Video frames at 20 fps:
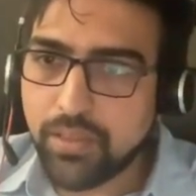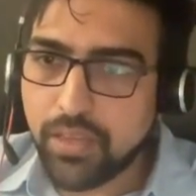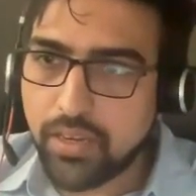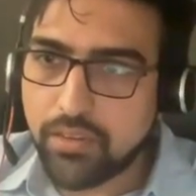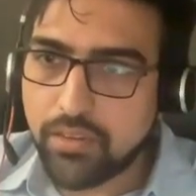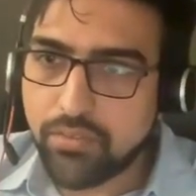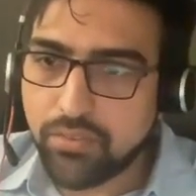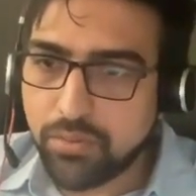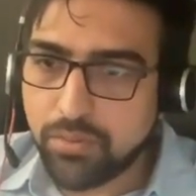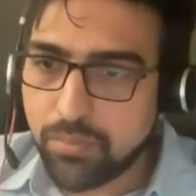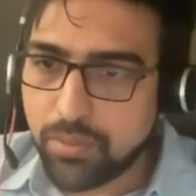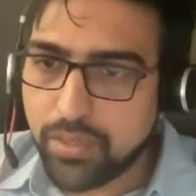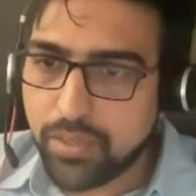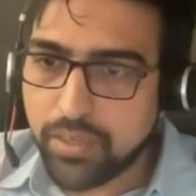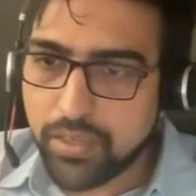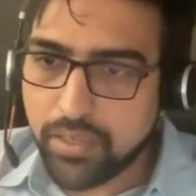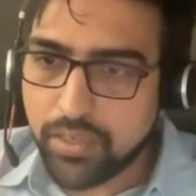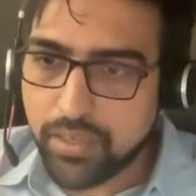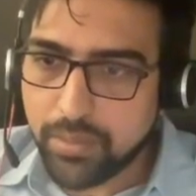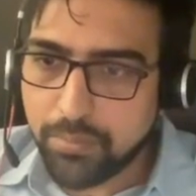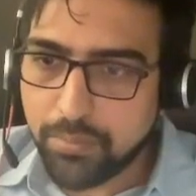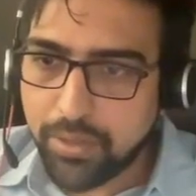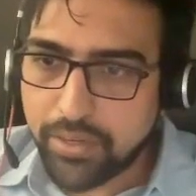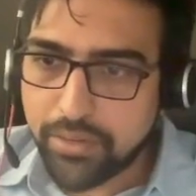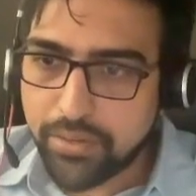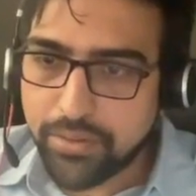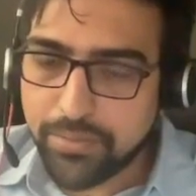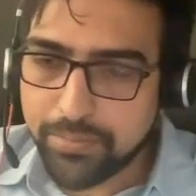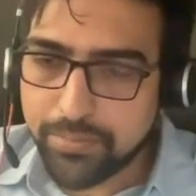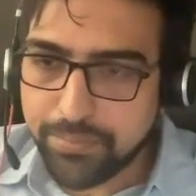that would be
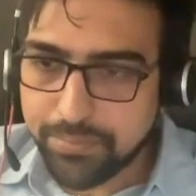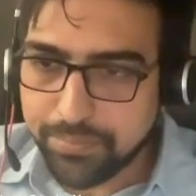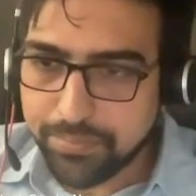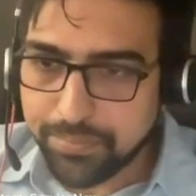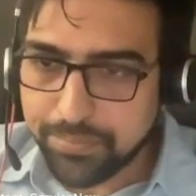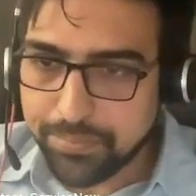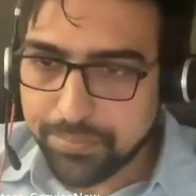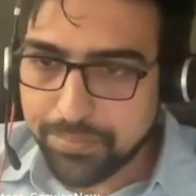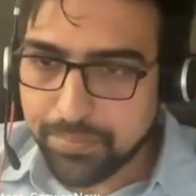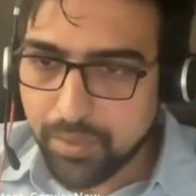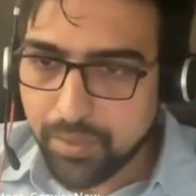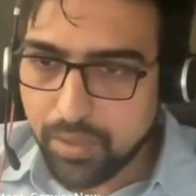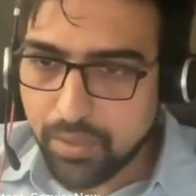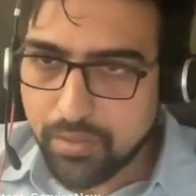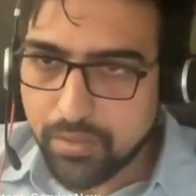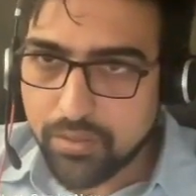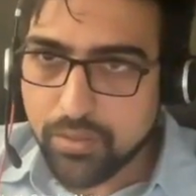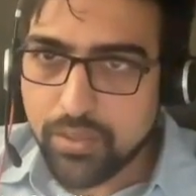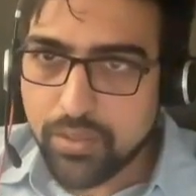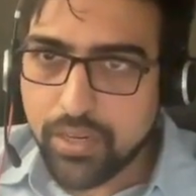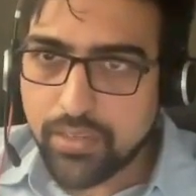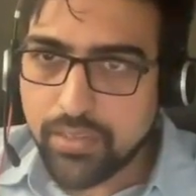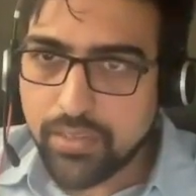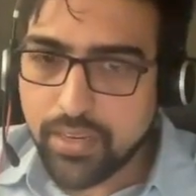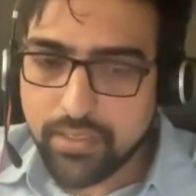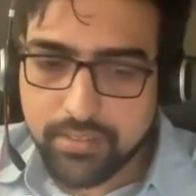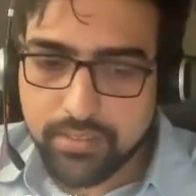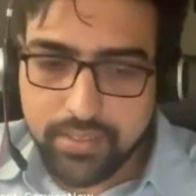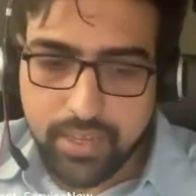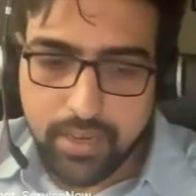better. So
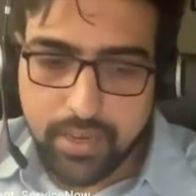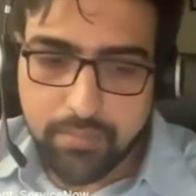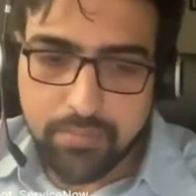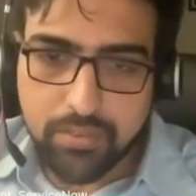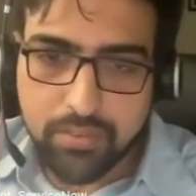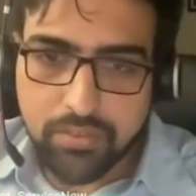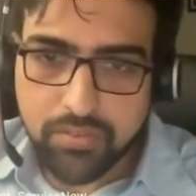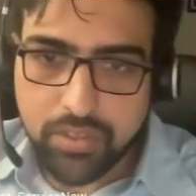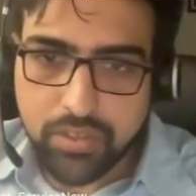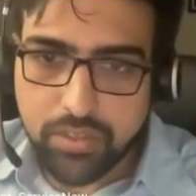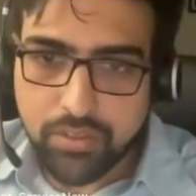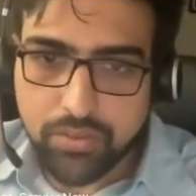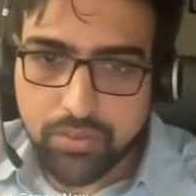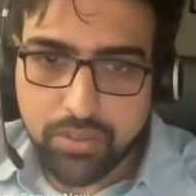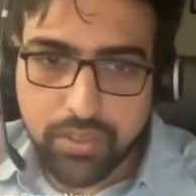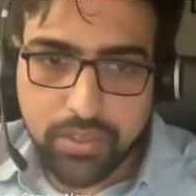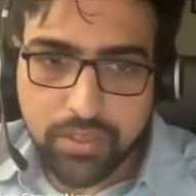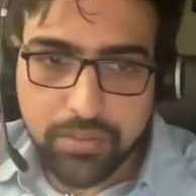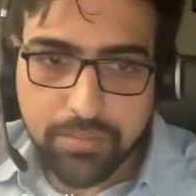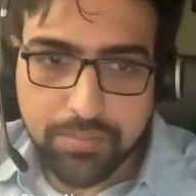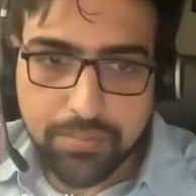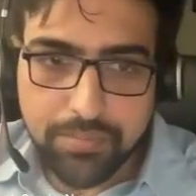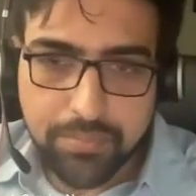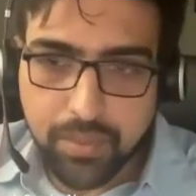that is the app which we are using